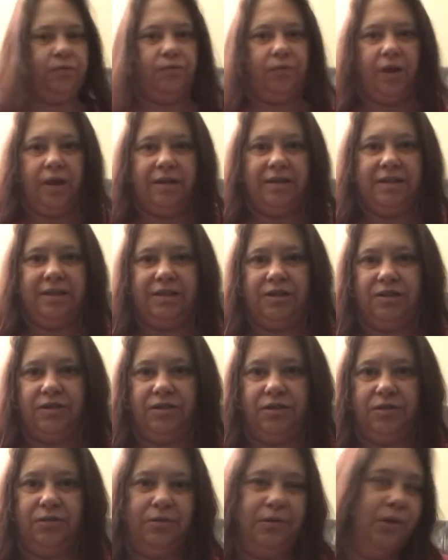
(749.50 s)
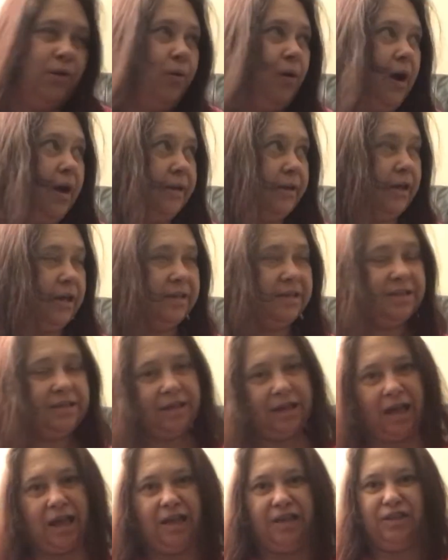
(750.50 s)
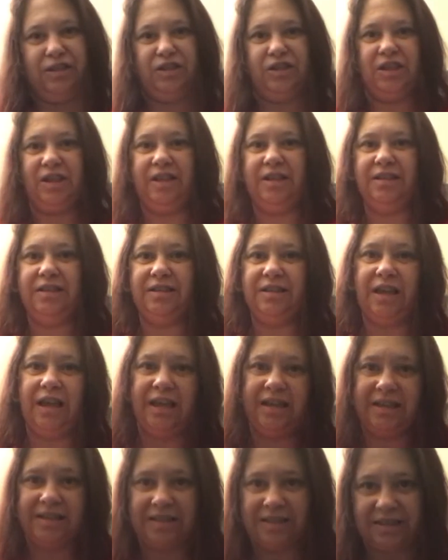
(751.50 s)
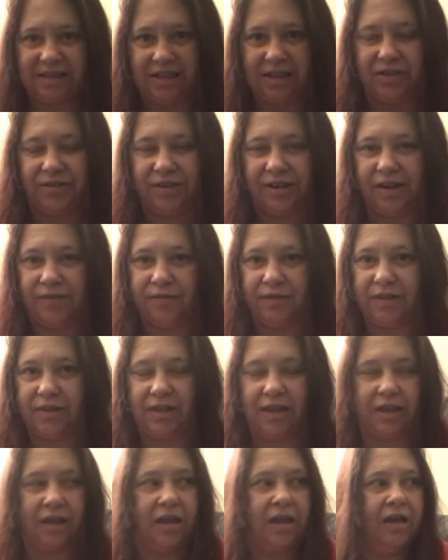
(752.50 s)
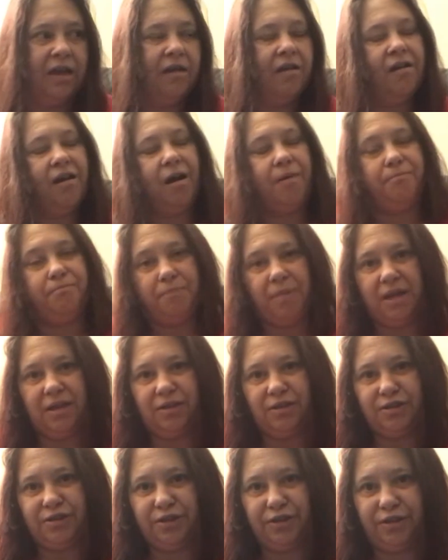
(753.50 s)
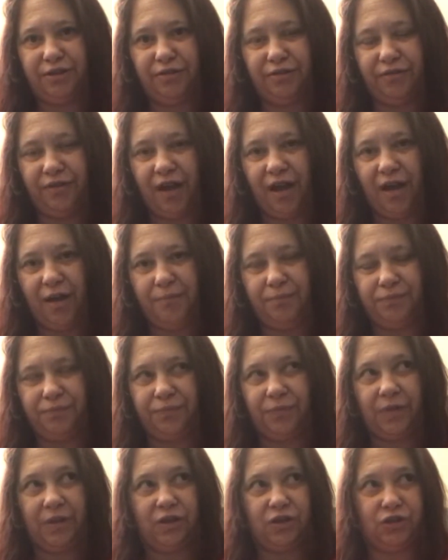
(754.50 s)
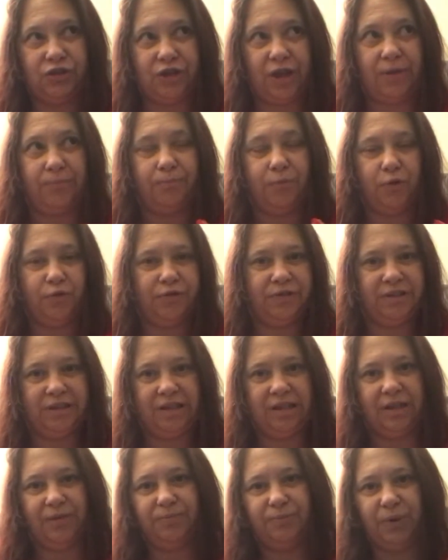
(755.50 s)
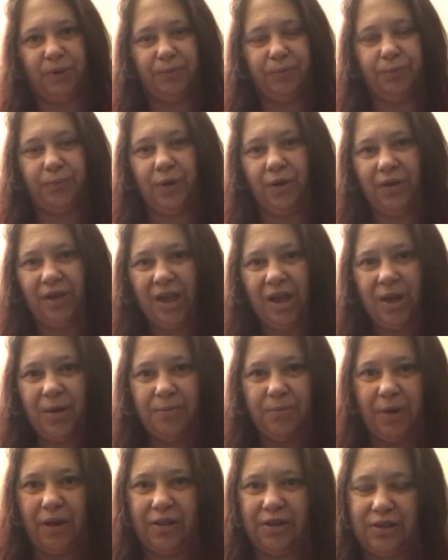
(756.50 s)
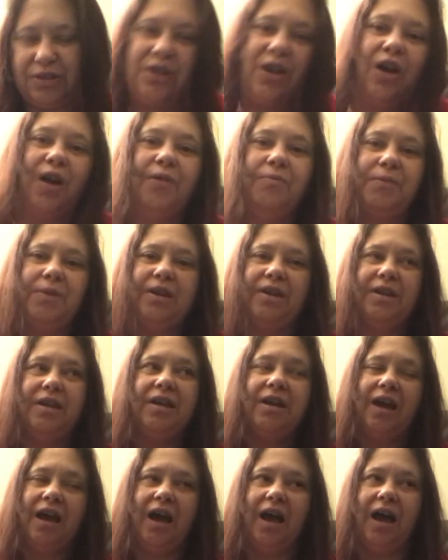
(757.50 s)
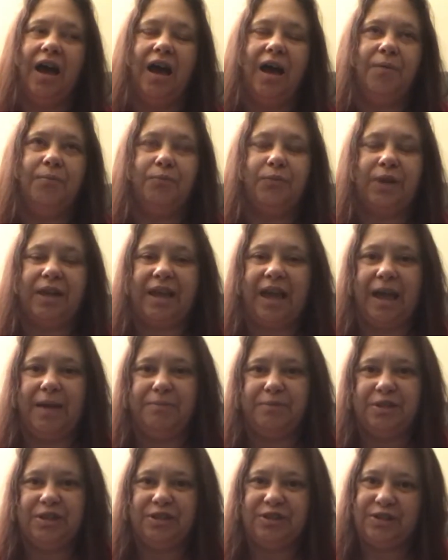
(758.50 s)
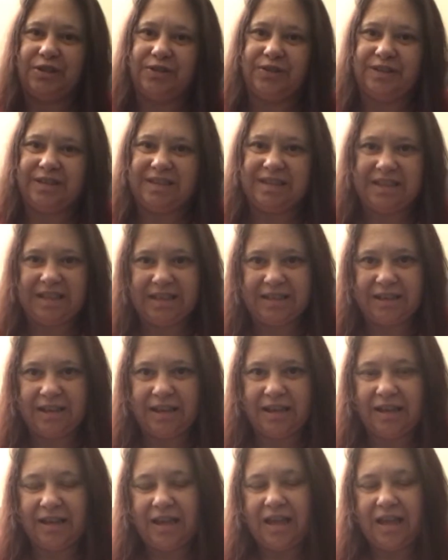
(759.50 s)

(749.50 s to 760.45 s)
I did do quite a nice lunch and dinner and everything. I meant to have shared more dinner, but by the time we came to doing dinner,